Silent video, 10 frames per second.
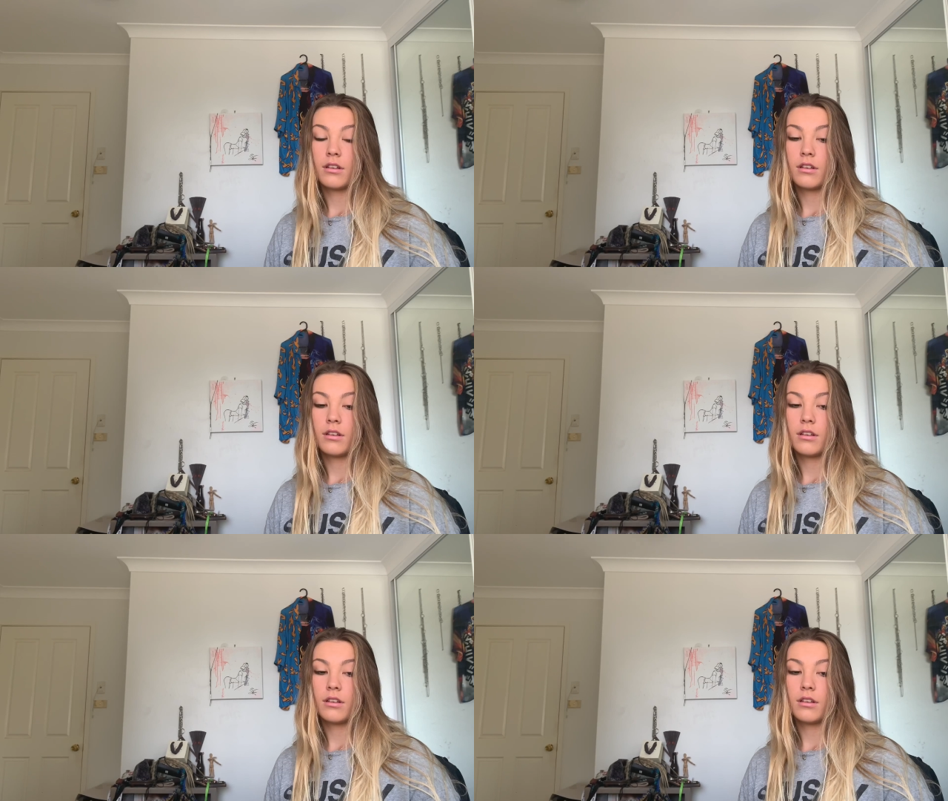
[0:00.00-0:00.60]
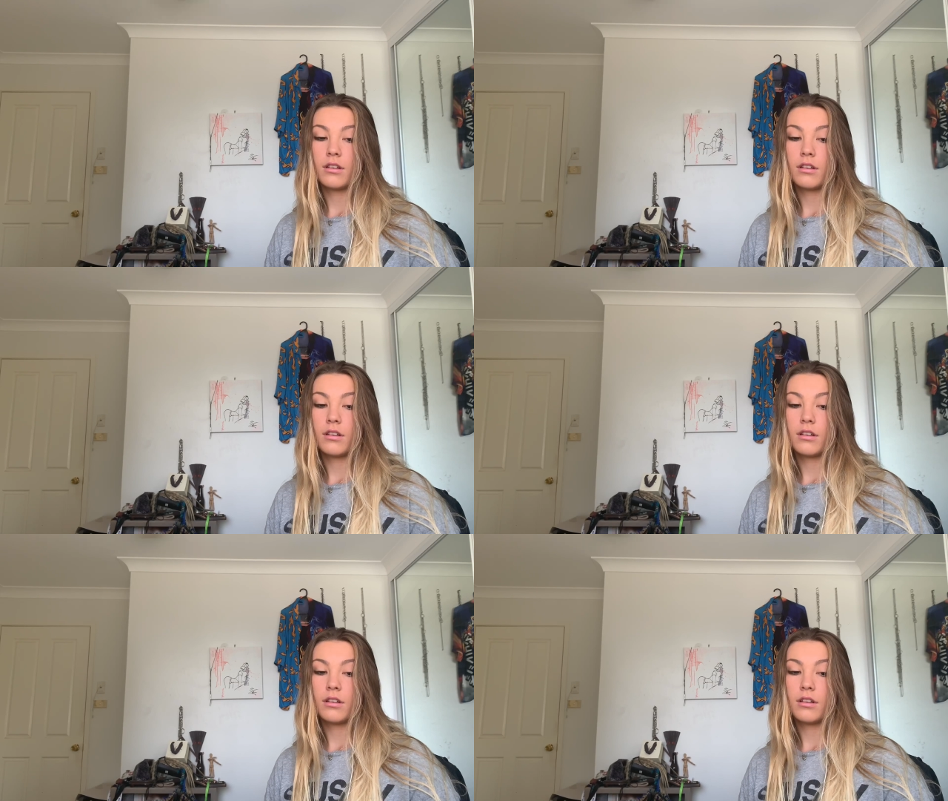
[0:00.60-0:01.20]

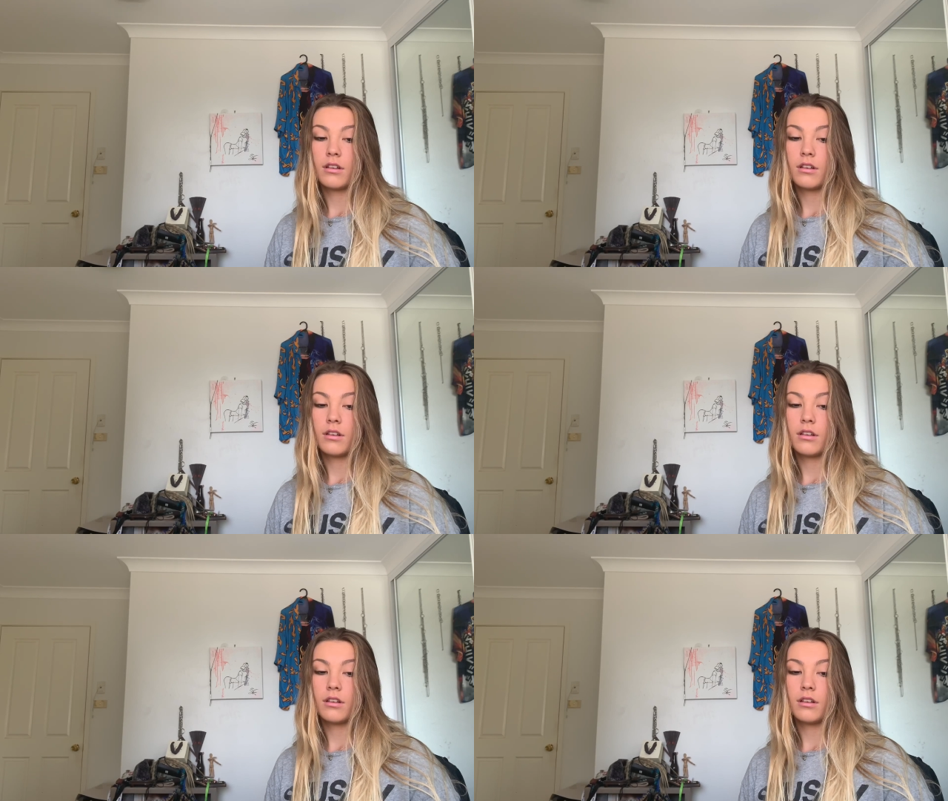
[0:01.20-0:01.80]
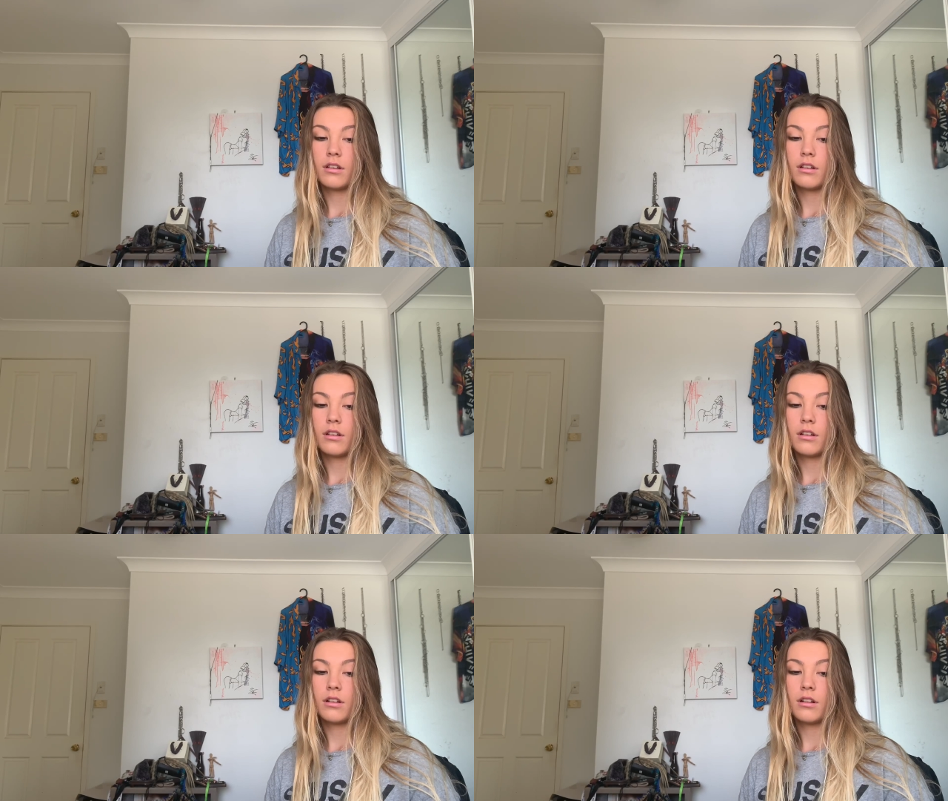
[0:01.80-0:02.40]

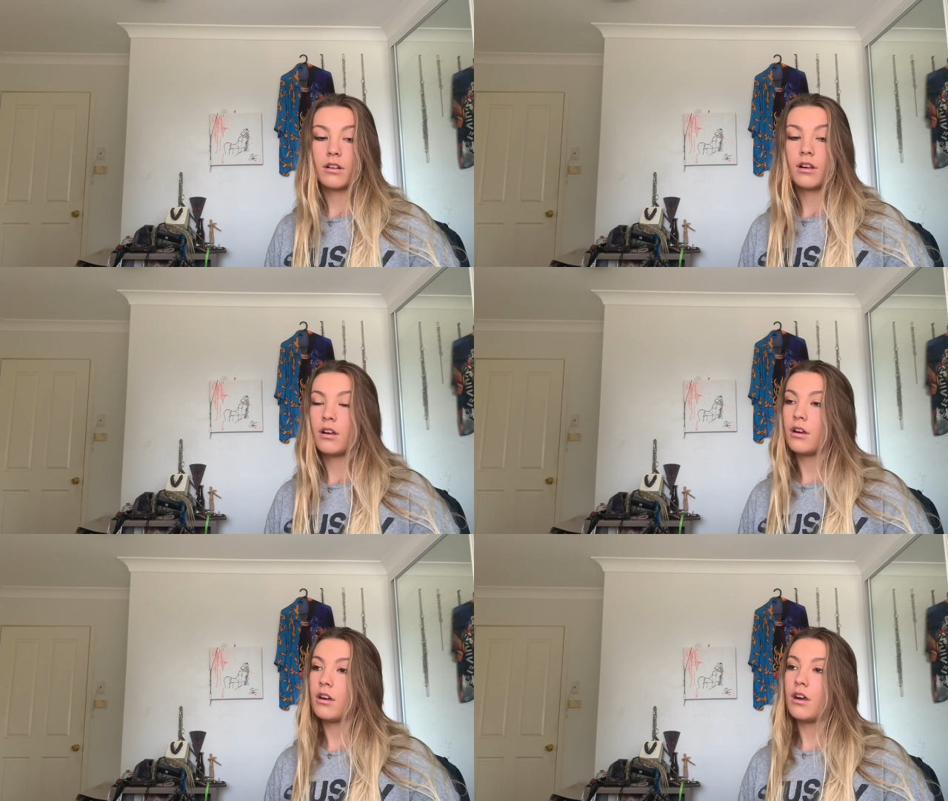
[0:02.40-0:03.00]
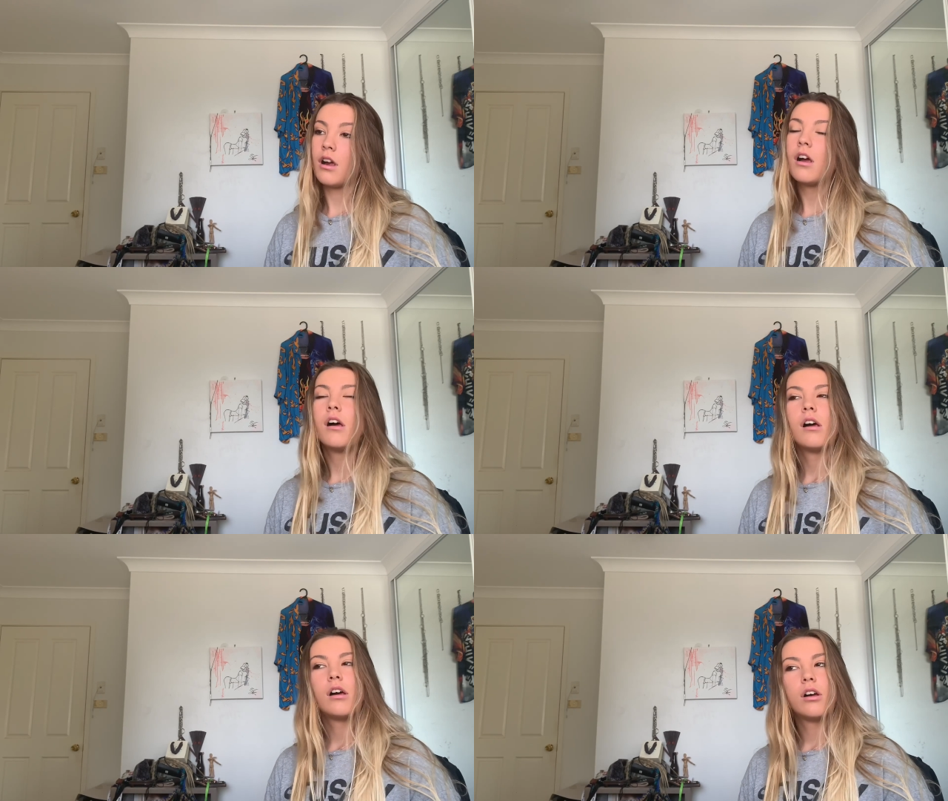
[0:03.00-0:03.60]

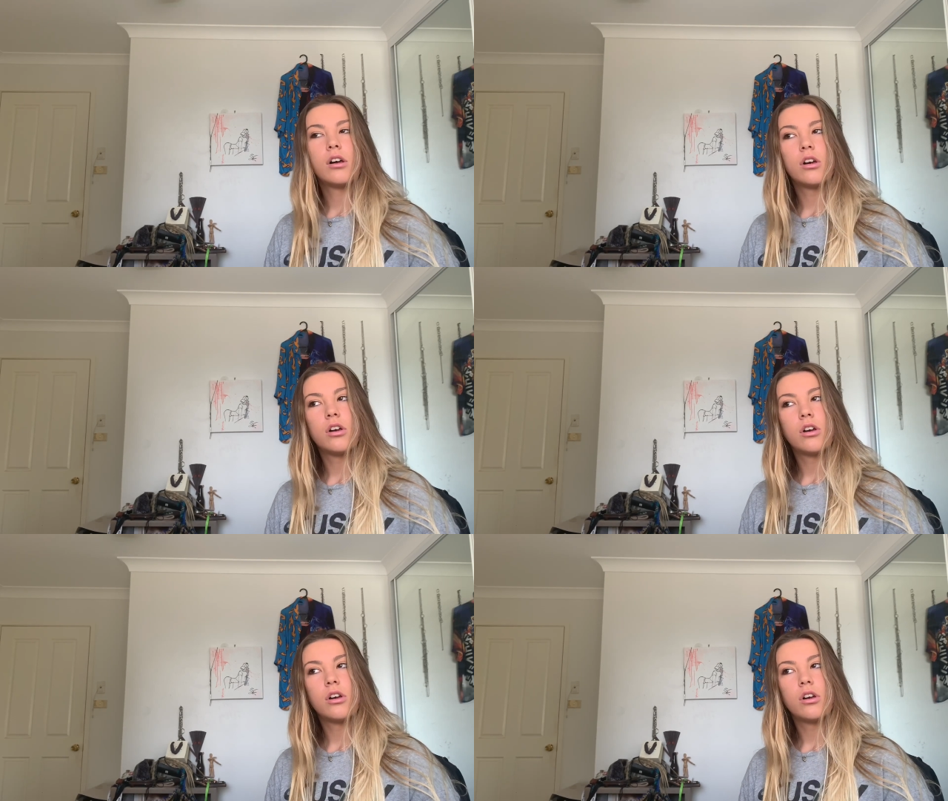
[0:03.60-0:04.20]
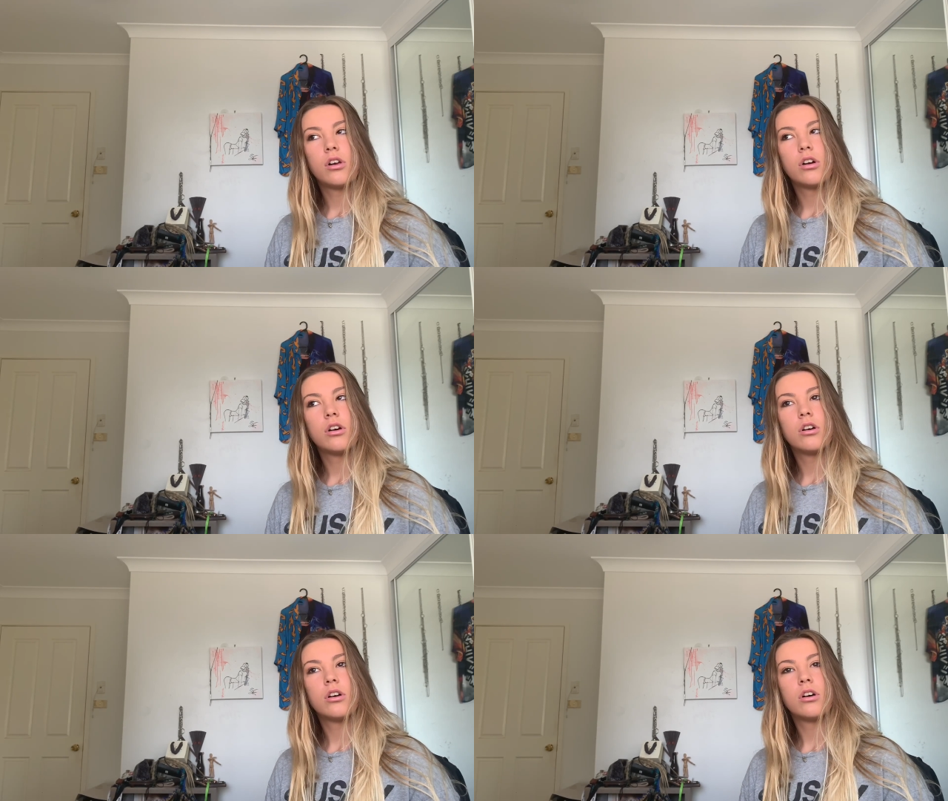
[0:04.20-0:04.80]

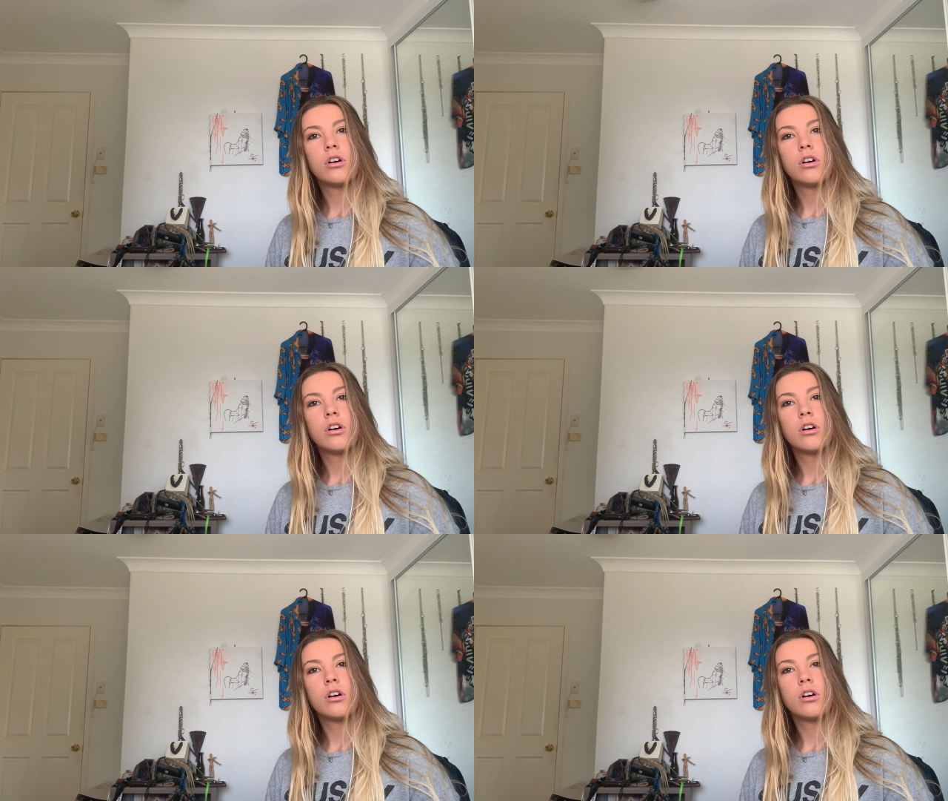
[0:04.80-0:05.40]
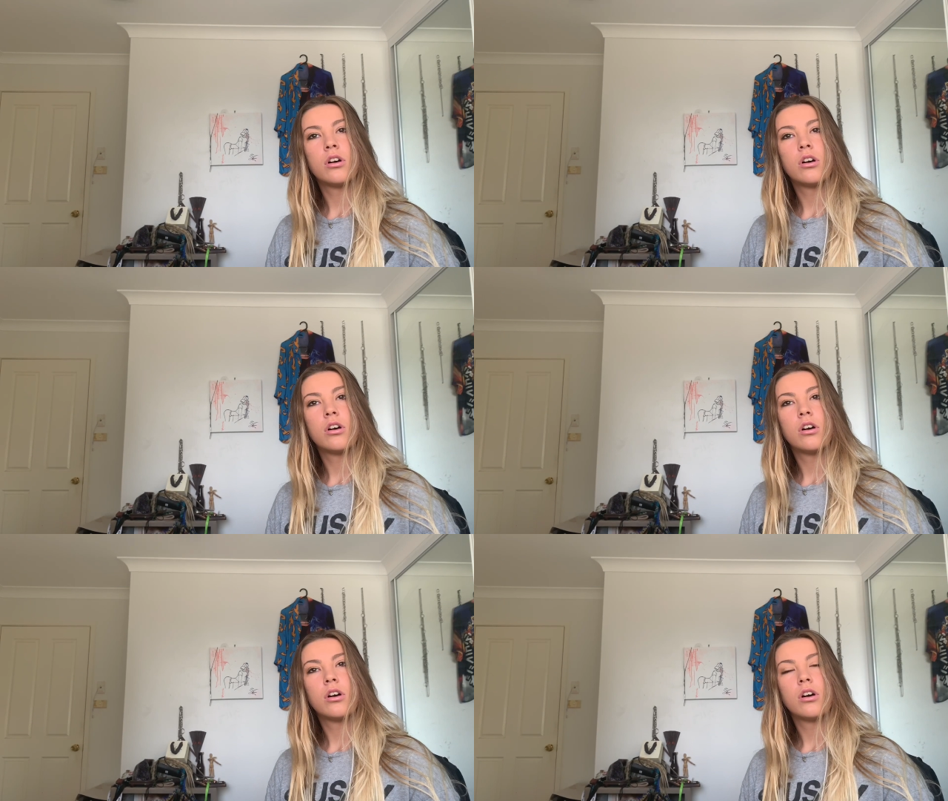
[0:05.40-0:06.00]

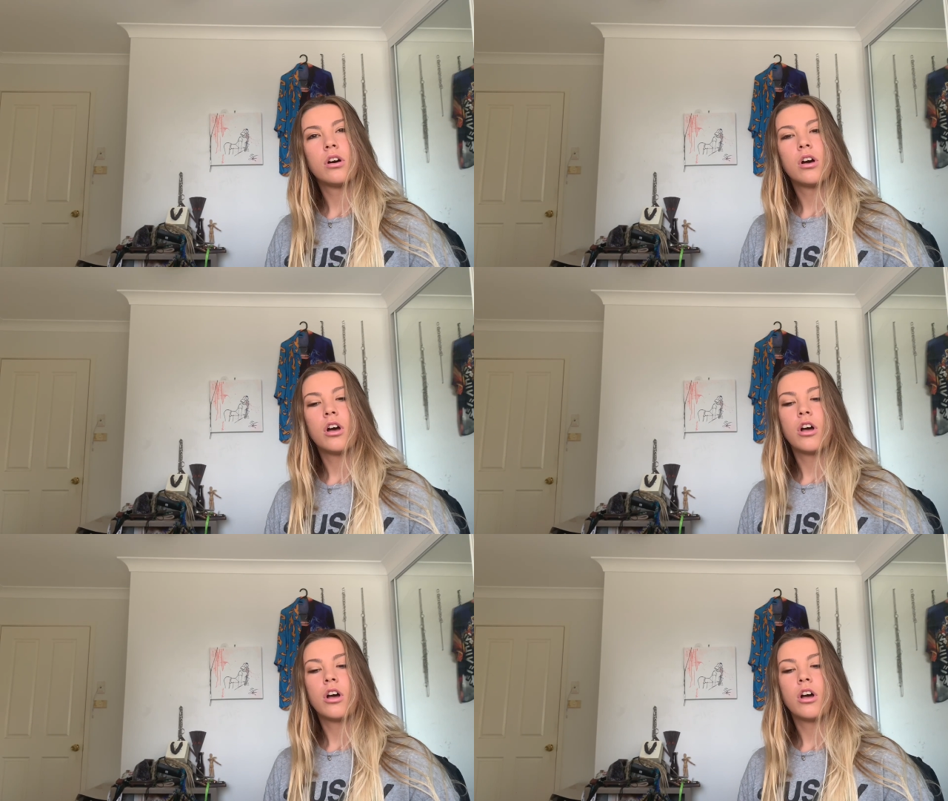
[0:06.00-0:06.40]
(silence)